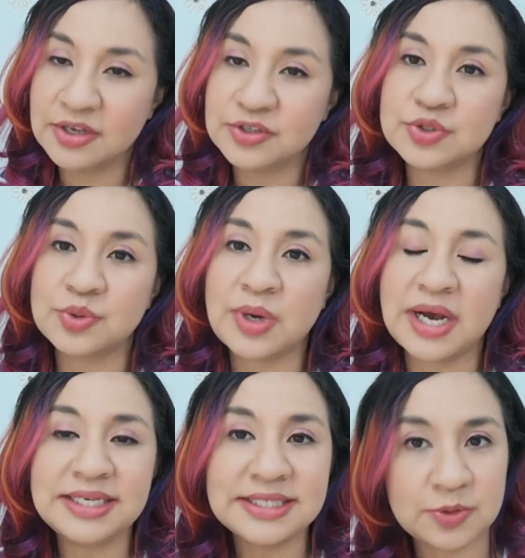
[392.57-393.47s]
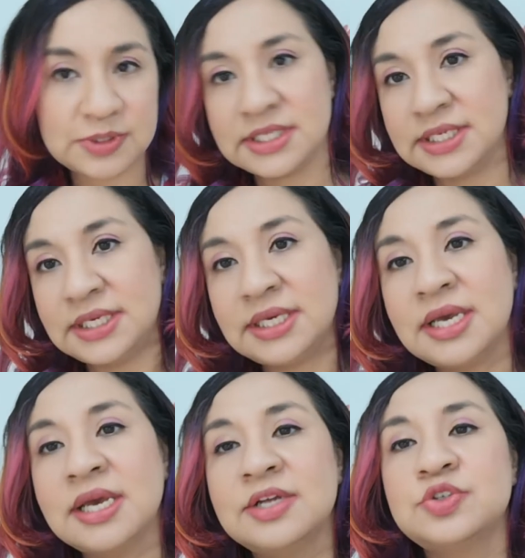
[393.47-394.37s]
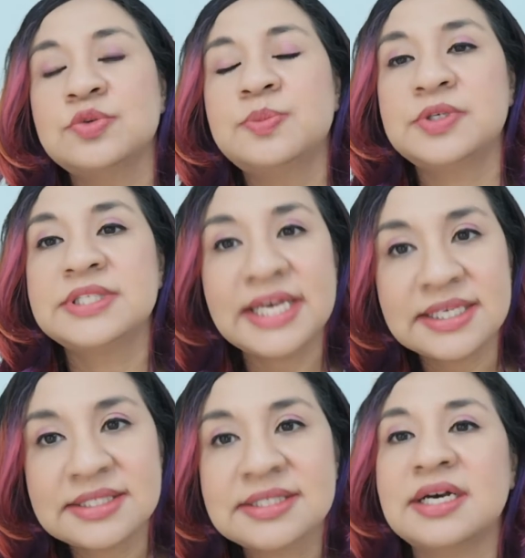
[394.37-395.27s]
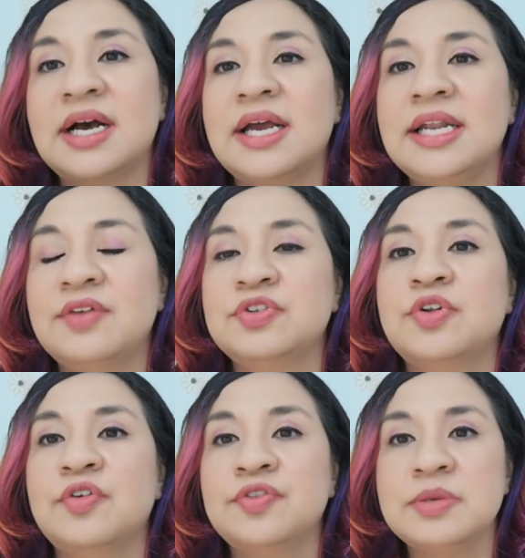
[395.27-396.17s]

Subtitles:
So undoubtedly, to possess a high level of